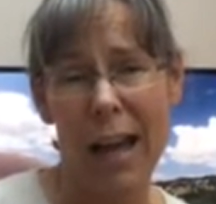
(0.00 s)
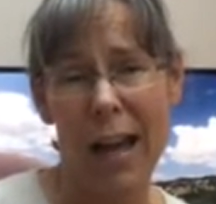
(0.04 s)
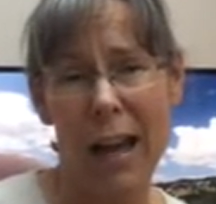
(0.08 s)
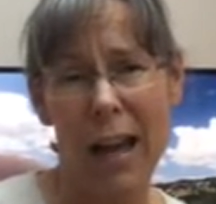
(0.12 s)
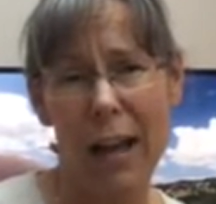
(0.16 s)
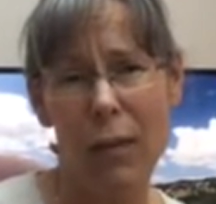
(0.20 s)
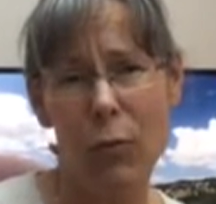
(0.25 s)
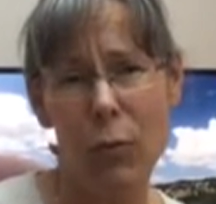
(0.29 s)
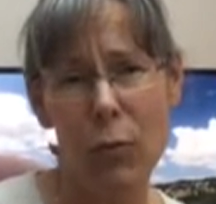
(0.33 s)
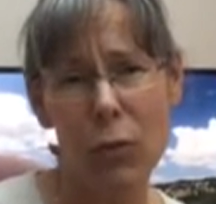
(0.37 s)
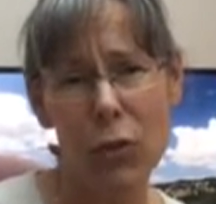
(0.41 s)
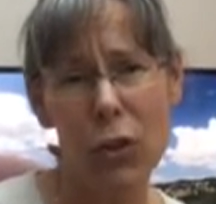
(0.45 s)

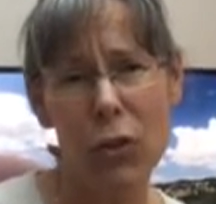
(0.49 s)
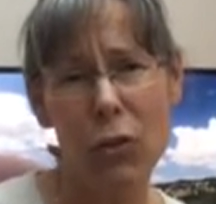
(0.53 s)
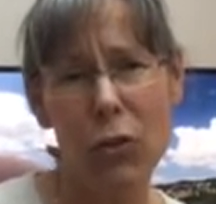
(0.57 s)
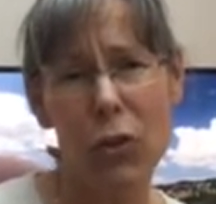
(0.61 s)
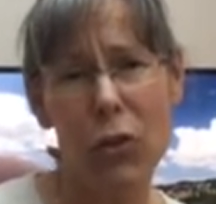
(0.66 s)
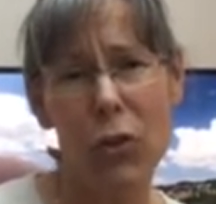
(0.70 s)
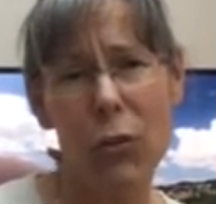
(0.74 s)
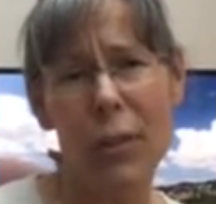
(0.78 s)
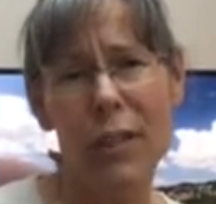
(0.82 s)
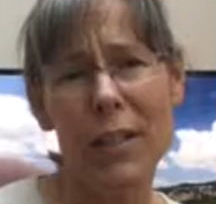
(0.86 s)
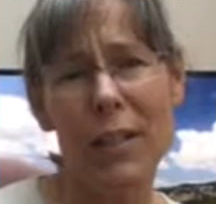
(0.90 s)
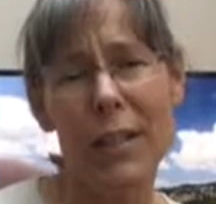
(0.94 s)
I've also
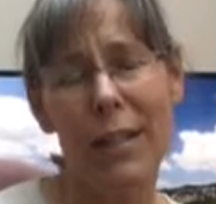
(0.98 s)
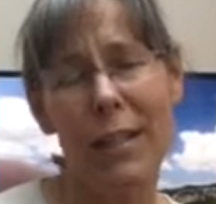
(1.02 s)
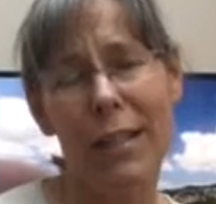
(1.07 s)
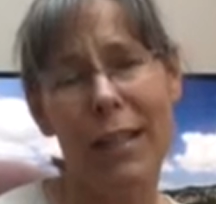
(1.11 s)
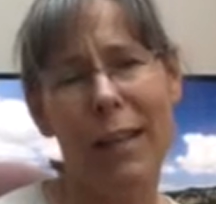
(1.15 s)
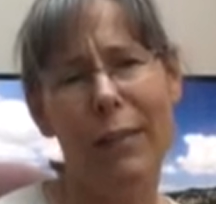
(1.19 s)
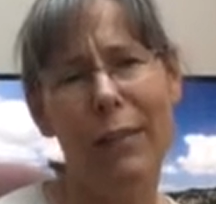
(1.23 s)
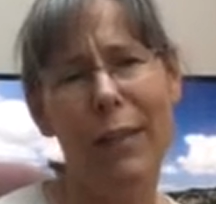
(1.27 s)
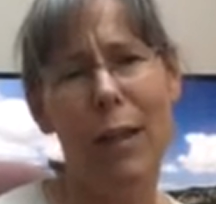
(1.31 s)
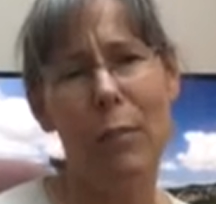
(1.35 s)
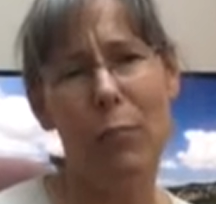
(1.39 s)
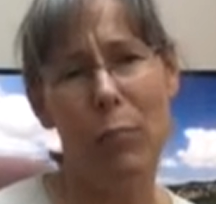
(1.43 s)
got to
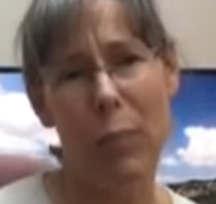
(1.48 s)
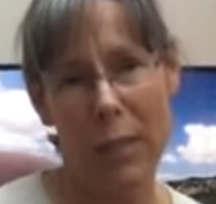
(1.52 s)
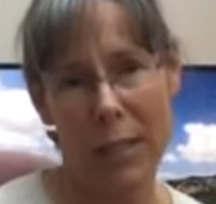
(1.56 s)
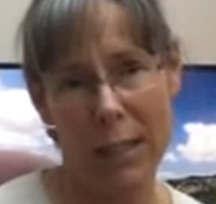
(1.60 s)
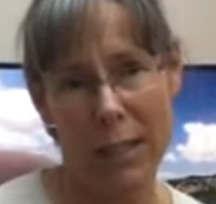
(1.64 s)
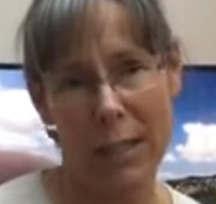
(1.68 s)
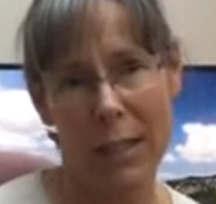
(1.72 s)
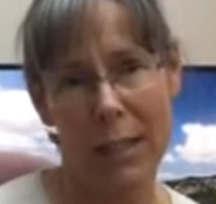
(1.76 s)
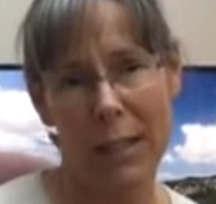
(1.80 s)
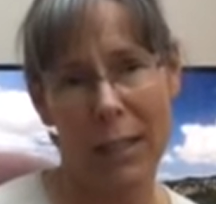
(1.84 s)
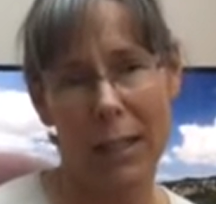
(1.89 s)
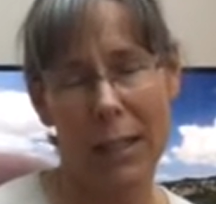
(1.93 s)
understand their
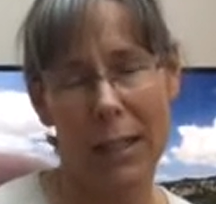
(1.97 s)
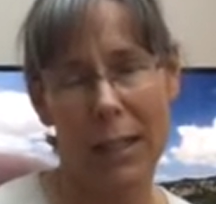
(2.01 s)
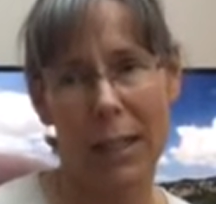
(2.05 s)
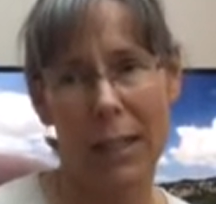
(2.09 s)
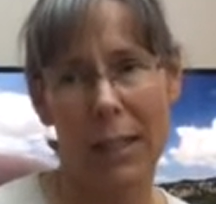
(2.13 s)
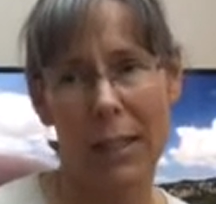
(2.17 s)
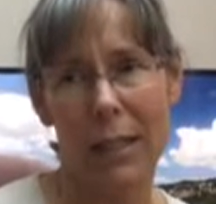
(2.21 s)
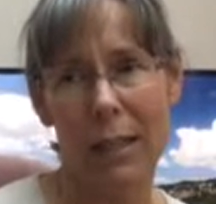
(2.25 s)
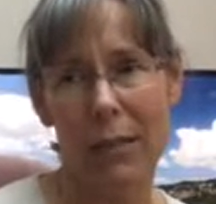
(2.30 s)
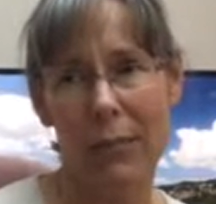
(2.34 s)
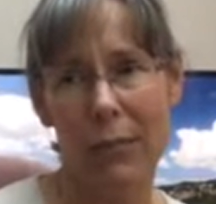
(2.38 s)
businesses.